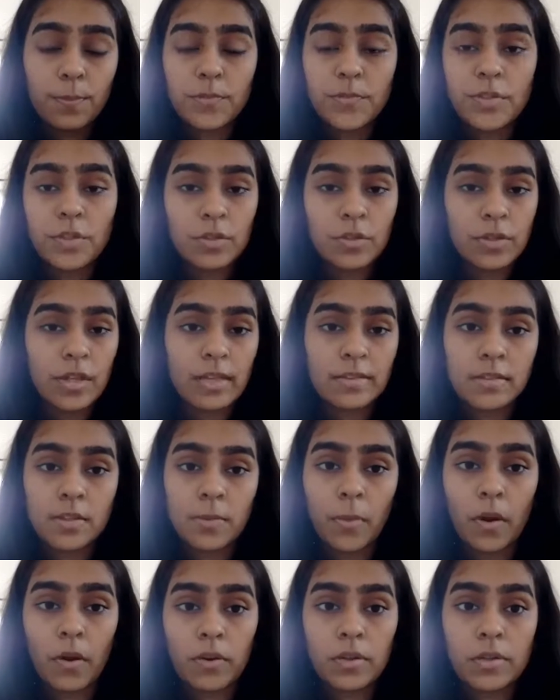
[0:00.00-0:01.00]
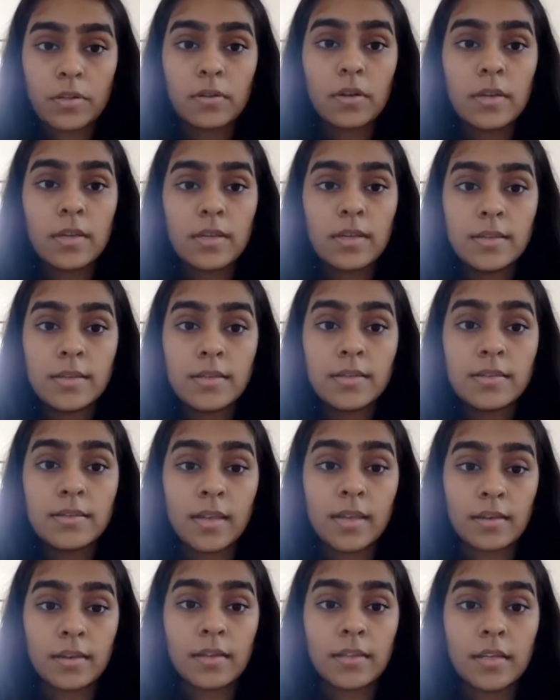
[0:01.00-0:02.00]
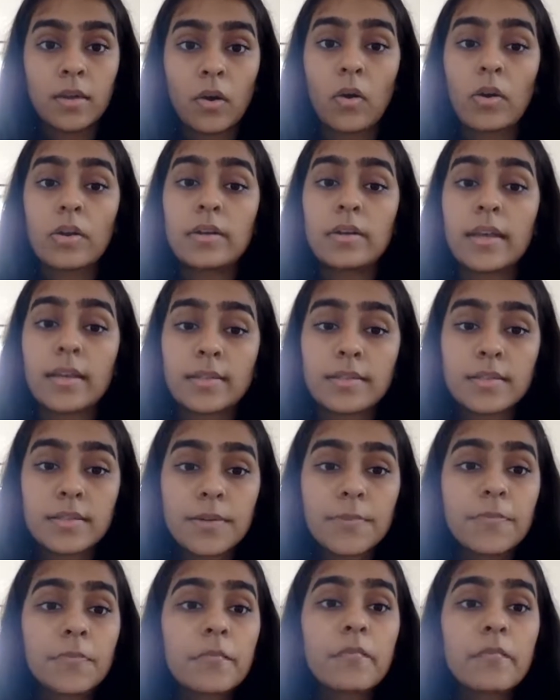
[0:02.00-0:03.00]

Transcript: So that's about setting the context.